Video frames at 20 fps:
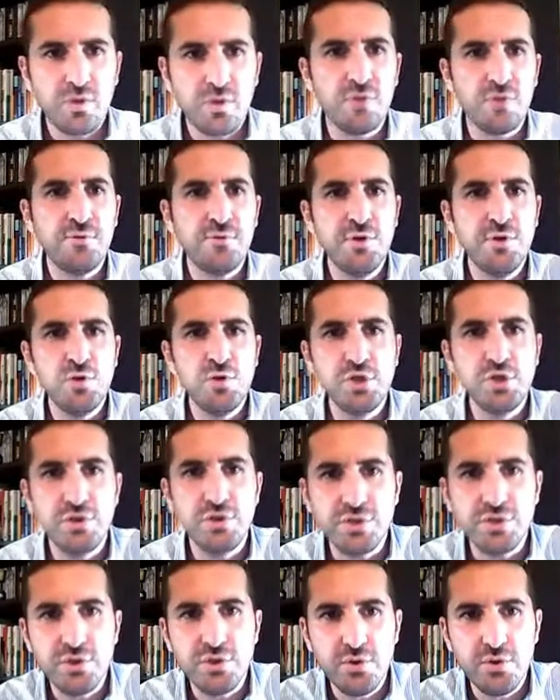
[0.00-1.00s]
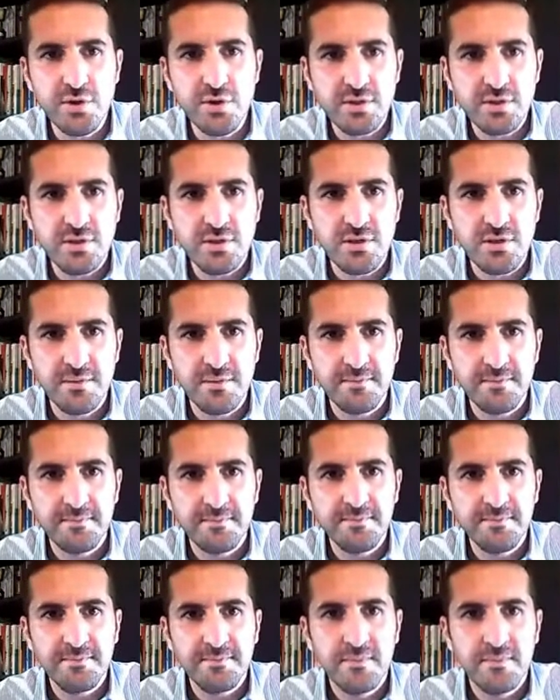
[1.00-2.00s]
Future students.
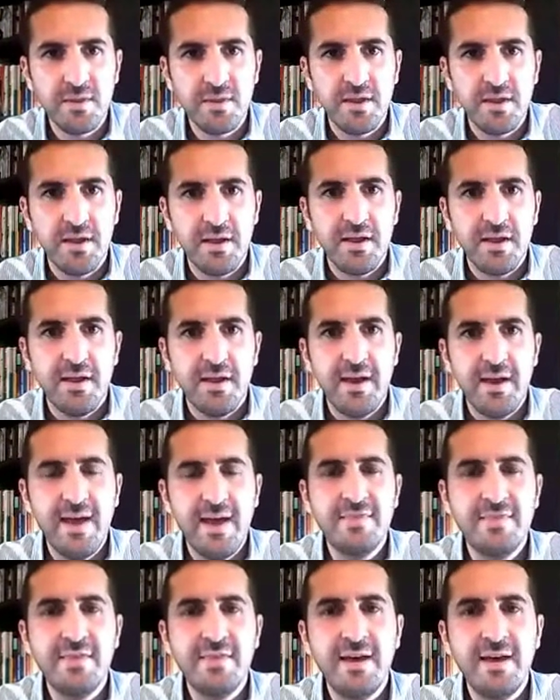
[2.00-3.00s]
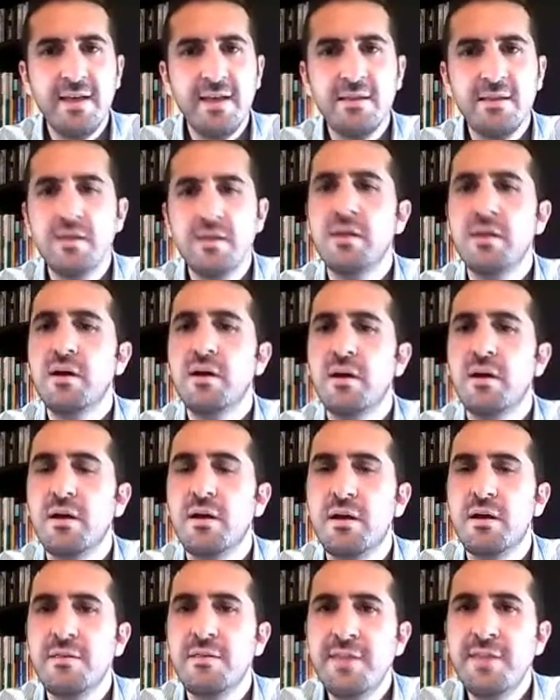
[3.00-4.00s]
And then
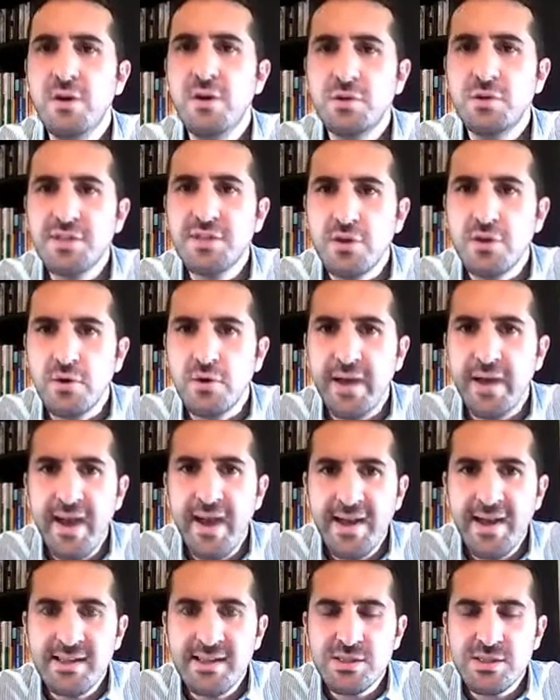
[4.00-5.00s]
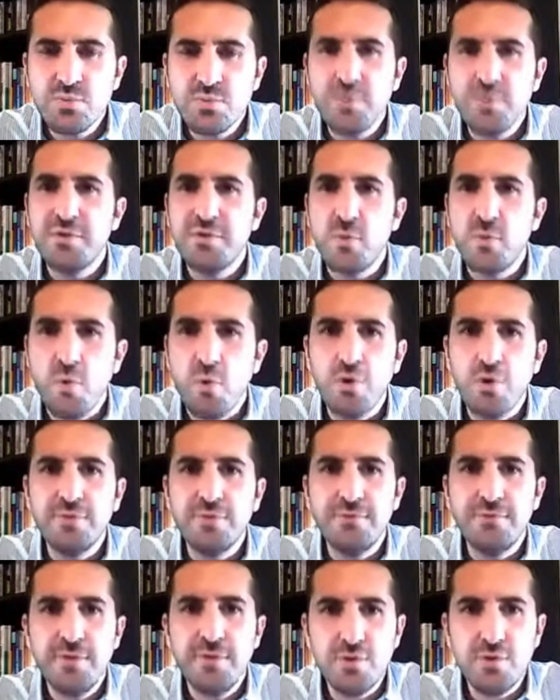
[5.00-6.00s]
the audio ends with the word
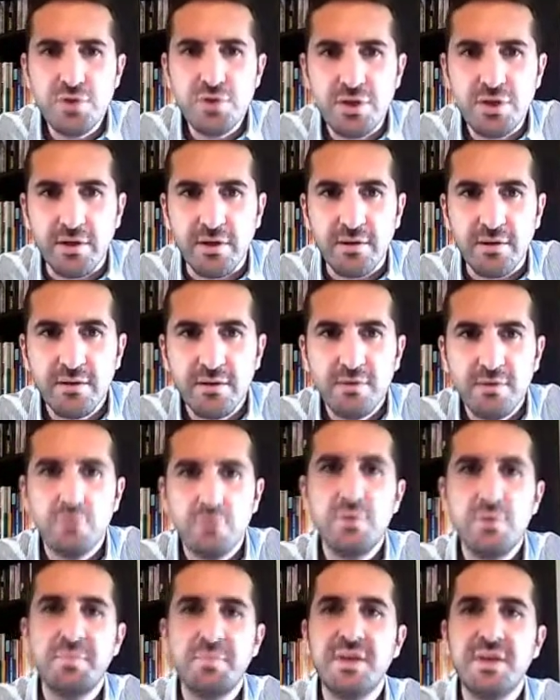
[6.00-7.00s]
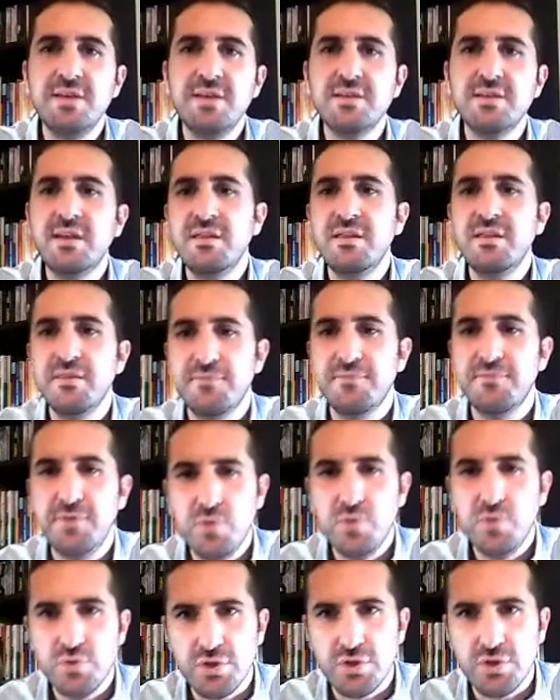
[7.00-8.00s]
future. Repeat in the
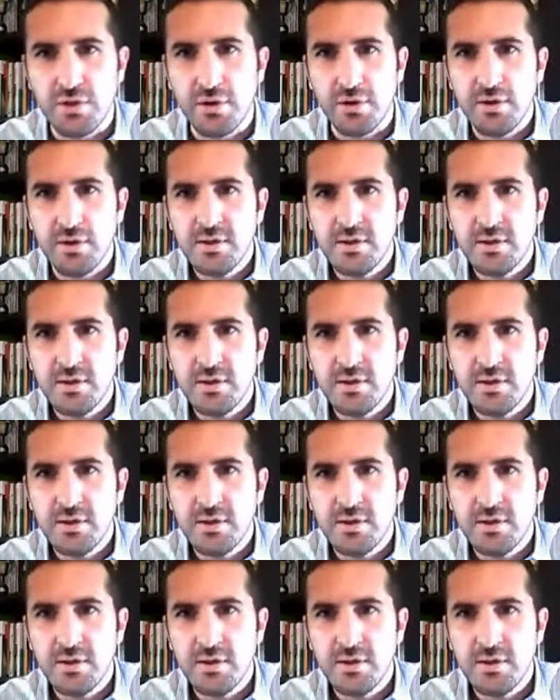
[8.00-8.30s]
future.